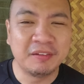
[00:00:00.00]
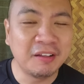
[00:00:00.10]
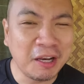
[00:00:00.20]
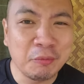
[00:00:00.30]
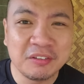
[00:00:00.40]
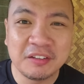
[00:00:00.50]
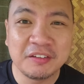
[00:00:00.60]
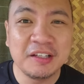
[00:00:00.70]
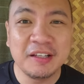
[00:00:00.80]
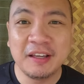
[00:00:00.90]
But that thing wasn't
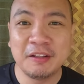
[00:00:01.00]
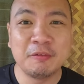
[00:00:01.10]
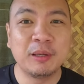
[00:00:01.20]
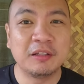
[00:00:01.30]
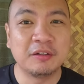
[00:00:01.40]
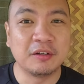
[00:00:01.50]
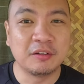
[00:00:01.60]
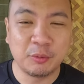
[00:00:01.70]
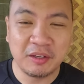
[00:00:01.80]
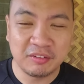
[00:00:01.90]
really getting
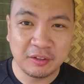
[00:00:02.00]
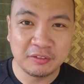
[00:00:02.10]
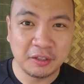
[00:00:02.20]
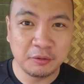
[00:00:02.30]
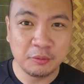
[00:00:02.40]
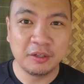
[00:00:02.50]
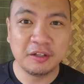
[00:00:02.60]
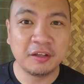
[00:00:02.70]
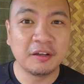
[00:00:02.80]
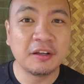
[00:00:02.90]
better. So I started
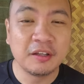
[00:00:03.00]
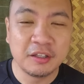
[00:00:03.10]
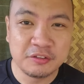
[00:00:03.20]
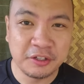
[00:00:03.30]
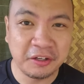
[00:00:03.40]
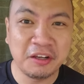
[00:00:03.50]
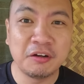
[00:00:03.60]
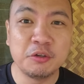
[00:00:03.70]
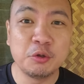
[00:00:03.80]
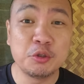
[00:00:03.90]
Googling,
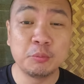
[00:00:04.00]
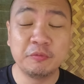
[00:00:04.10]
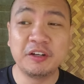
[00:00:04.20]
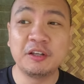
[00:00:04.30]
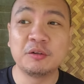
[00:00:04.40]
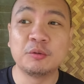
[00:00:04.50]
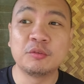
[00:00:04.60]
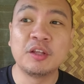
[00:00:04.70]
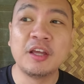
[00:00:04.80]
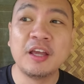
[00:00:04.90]
checking on YouTube
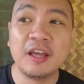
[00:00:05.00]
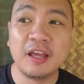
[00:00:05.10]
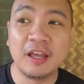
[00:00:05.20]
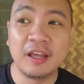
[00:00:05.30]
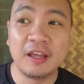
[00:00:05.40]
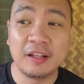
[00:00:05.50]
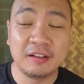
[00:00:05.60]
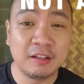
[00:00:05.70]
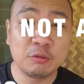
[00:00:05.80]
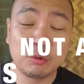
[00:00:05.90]
videos,
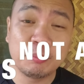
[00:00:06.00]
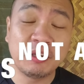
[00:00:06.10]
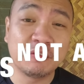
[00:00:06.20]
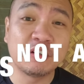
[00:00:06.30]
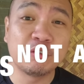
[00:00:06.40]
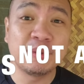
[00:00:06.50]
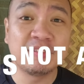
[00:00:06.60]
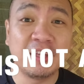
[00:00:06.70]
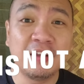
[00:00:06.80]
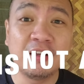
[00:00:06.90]
and this was my first
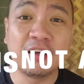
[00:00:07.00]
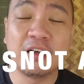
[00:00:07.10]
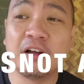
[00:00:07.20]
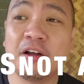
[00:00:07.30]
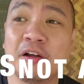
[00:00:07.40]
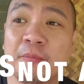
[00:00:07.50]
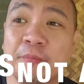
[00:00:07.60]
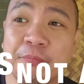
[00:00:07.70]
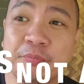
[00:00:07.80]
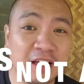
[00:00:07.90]
mistake.
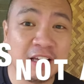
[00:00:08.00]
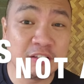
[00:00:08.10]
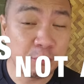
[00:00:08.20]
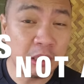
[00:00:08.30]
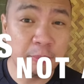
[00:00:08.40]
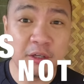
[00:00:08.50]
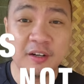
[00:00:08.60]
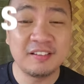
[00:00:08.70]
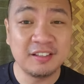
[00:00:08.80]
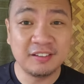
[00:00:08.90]
As
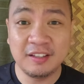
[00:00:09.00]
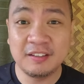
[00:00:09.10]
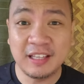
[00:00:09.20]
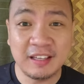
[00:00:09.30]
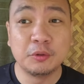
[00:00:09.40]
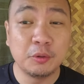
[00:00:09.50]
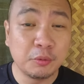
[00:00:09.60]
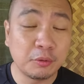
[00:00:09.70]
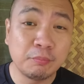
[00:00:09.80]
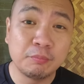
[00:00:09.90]
popular as it is,
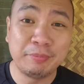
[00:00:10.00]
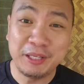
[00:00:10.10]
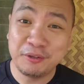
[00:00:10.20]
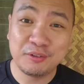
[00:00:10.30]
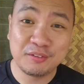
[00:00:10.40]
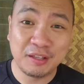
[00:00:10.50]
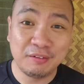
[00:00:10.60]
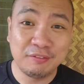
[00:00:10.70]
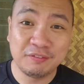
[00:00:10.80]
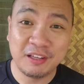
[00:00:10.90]
don't pee on
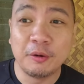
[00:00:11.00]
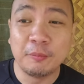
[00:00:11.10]
yourself.